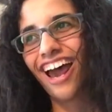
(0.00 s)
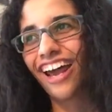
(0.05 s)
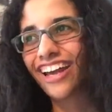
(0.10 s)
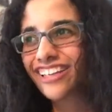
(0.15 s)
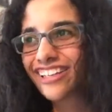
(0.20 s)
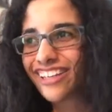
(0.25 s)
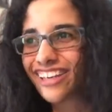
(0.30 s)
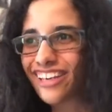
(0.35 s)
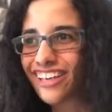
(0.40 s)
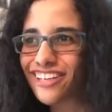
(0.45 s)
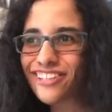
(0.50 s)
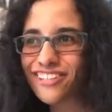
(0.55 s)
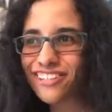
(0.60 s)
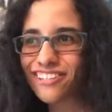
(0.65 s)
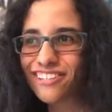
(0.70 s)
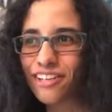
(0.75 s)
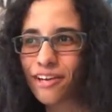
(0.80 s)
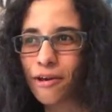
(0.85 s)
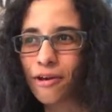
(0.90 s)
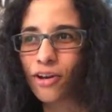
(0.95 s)
I guess
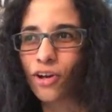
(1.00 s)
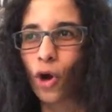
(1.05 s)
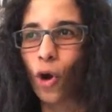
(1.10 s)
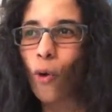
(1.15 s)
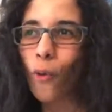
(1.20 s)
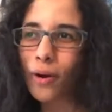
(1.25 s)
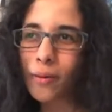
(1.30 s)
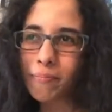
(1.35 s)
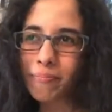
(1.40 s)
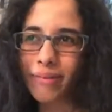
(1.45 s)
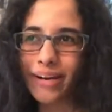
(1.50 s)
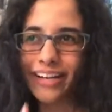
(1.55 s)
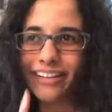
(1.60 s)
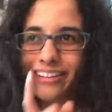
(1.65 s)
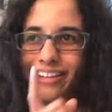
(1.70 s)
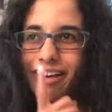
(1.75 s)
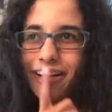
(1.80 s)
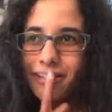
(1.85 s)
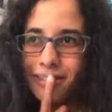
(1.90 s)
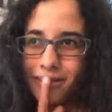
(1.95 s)
going
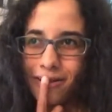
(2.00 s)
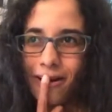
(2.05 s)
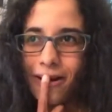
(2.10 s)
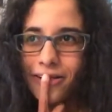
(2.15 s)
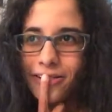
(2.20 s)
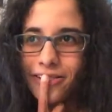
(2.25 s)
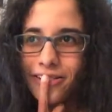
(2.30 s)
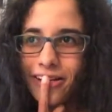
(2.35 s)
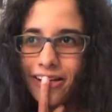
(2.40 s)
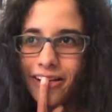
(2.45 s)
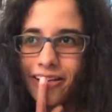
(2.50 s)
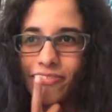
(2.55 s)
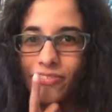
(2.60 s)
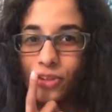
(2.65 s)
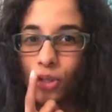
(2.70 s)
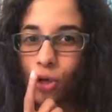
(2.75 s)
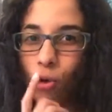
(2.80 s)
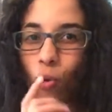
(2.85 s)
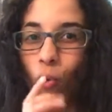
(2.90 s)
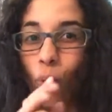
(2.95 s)
by that logic,
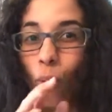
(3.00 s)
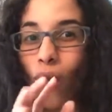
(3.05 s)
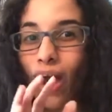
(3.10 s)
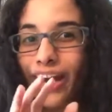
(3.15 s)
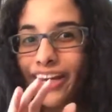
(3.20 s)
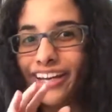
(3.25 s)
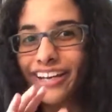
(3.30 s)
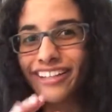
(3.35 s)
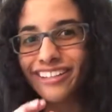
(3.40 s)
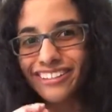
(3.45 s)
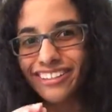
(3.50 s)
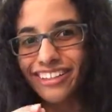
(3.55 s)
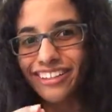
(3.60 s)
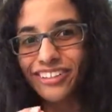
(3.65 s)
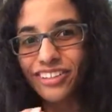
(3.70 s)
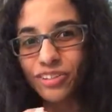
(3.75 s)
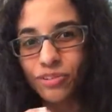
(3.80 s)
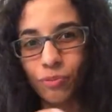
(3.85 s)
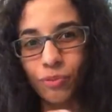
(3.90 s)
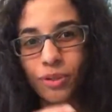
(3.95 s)
the
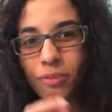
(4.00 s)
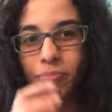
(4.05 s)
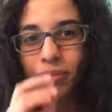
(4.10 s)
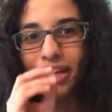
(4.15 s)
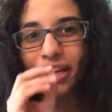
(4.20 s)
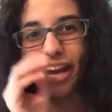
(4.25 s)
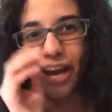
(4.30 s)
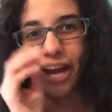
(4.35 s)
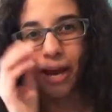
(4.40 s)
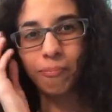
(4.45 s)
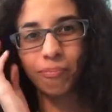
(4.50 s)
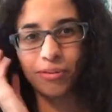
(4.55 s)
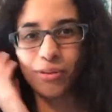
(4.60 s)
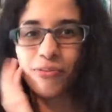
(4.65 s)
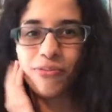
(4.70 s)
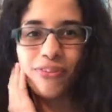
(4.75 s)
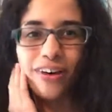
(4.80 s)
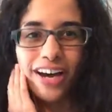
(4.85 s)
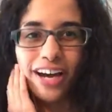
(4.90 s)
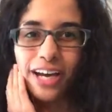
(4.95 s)
quietness would be
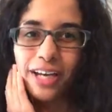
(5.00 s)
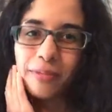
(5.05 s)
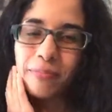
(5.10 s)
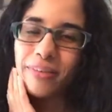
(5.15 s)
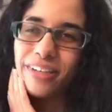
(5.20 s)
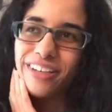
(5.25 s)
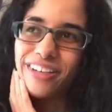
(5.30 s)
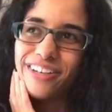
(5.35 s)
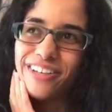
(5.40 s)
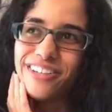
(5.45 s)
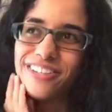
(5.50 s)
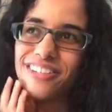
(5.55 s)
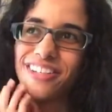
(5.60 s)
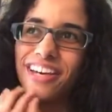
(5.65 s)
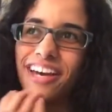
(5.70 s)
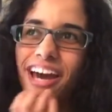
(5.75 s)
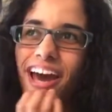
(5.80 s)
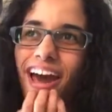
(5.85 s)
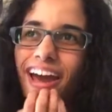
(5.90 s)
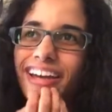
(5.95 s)
amplified because
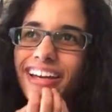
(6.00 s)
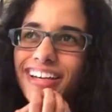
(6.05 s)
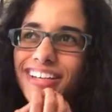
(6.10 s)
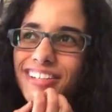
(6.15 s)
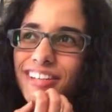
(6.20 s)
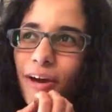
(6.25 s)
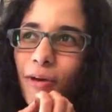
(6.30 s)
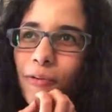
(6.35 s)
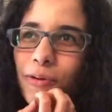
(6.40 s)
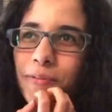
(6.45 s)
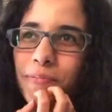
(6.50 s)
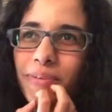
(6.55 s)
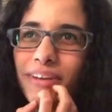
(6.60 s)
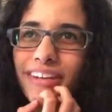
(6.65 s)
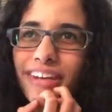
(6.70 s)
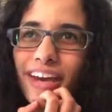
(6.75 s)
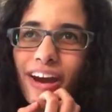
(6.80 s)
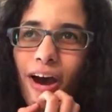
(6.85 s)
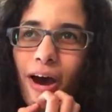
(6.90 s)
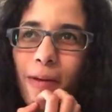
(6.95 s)
I guess I would be
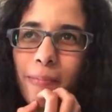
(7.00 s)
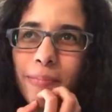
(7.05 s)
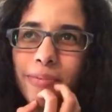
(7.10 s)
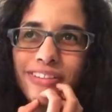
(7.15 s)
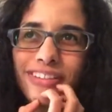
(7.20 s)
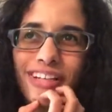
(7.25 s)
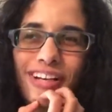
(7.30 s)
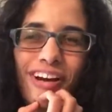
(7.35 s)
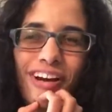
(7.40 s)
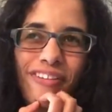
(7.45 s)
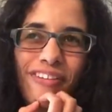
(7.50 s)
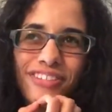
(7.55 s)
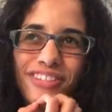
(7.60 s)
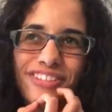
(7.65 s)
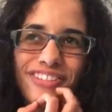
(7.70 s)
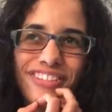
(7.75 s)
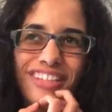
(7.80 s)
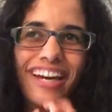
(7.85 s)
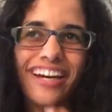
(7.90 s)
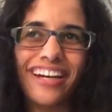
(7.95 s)
the opposite of
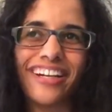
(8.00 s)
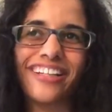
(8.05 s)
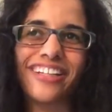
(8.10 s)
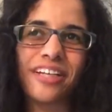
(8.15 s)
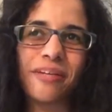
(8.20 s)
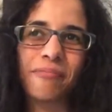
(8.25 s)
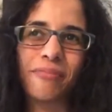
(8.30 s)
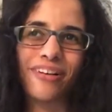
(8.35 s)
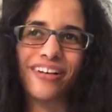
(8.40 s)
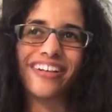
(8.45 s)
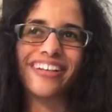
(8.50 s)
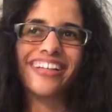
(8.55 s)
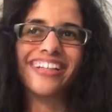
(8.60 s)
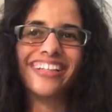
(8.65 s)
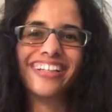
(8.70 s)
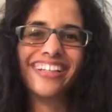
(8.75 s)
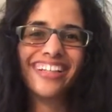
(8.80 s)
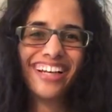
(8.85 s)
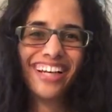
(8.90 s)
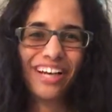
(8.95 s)
society. But
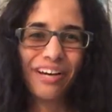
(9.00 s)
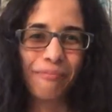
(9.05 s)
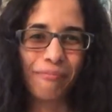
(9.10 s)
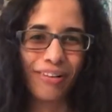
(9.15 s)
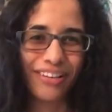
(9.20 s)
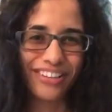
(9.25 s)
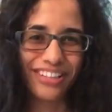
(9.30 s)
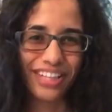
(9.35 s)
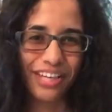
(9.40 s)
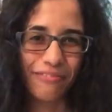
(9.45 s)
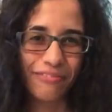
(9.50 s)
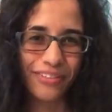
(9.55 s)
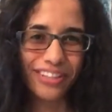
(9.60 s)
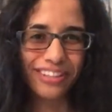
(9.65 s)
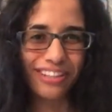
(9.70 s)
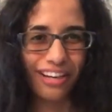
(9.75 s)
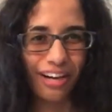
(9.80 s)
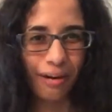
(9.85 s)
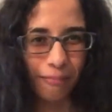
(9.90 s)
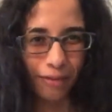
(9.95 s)
but given
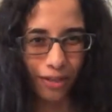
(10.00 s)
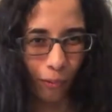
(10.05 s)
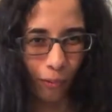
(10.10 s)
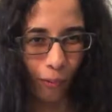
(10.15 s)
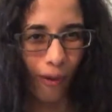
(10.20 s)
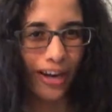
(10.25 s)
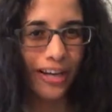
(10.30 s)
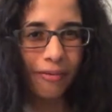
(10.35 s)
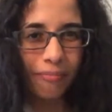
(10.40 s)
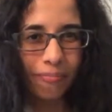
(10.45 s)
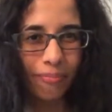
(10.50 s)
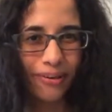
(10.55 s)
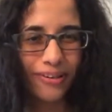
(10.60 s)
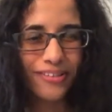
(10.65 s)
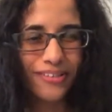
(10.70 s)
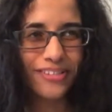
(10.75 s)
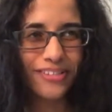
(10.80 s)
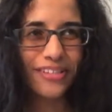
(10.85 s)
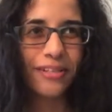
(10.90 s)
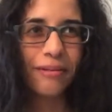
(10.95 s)
that I'm a quiet
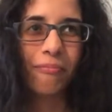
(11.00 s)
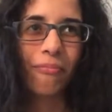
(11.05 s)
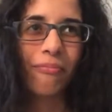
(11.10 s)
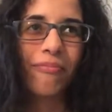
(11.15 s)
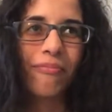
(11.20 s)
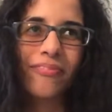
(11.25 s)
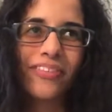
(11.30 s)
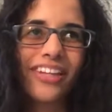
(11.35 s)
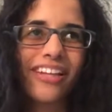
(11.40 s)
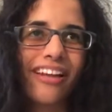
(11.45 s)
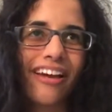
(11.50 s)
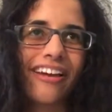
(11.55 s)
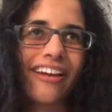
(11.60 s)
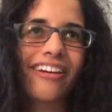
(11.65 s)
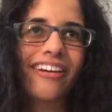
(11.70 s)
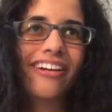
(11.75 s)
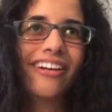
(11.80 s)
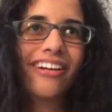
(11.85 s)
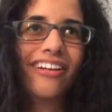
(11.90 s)
person, like